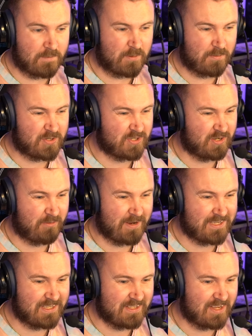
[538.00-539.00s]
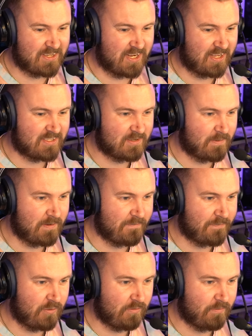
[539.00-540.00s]
I probably shouldn't have wasted that chance to be in
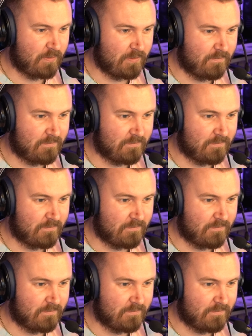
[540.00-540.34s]
front, but